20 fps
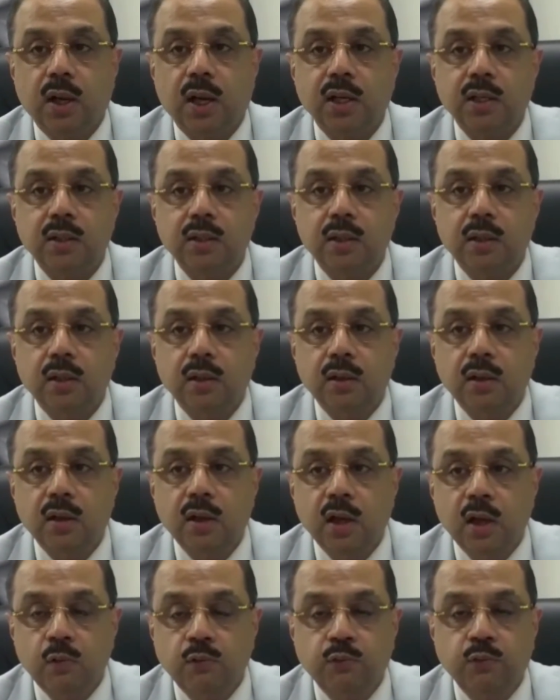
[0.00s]
And
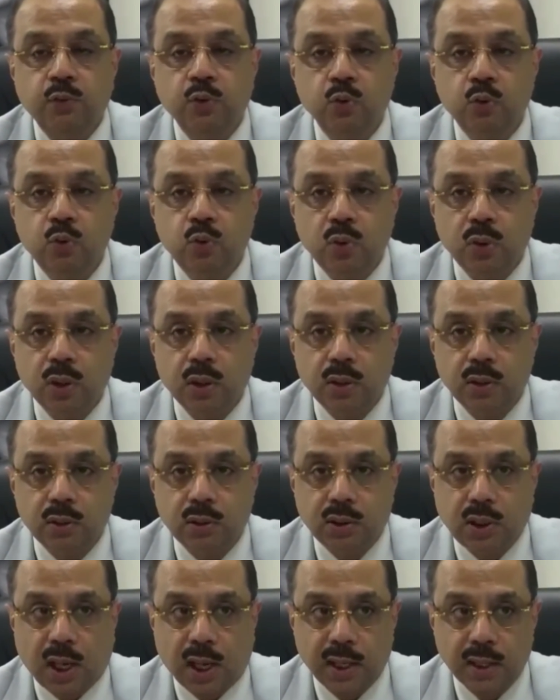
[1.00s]
if you
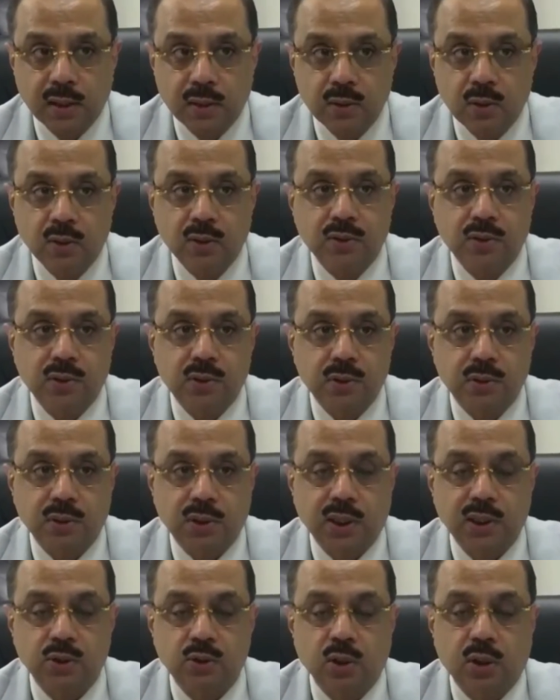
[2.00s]
diagnose
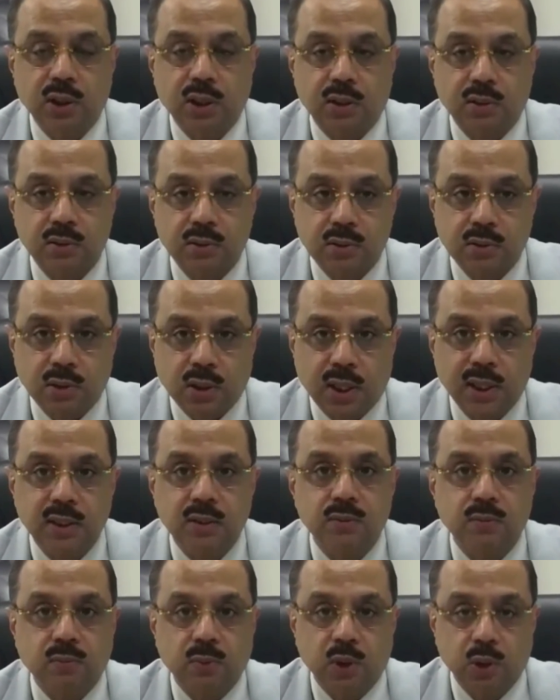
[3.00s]
that you are
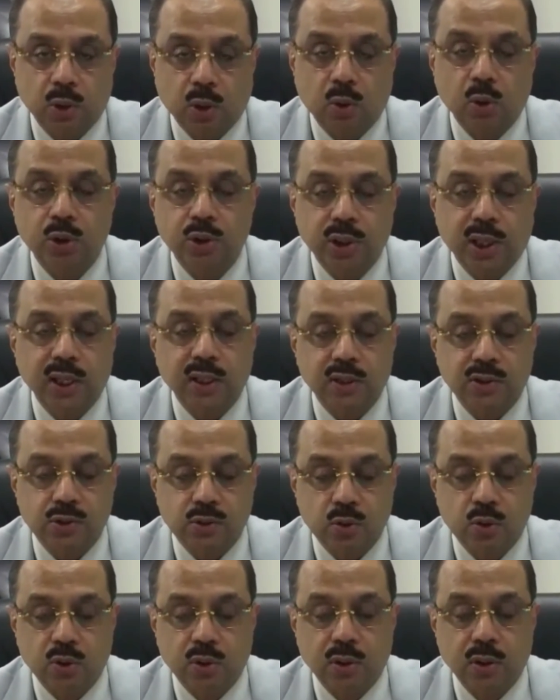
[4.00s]
going to get a
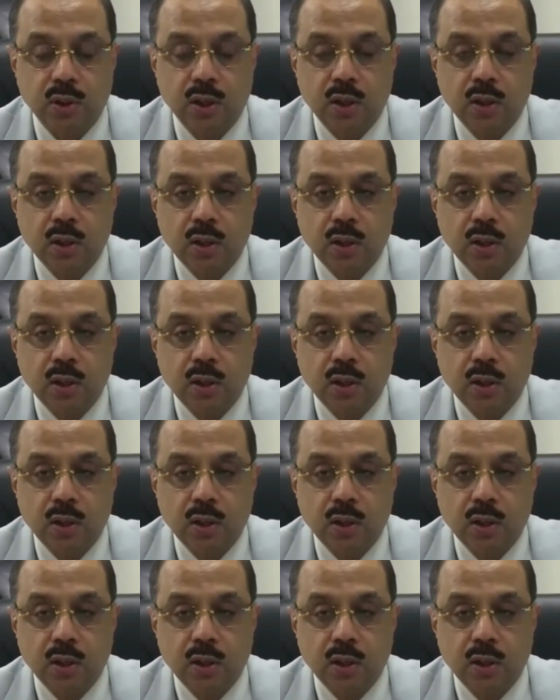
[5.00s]
stroke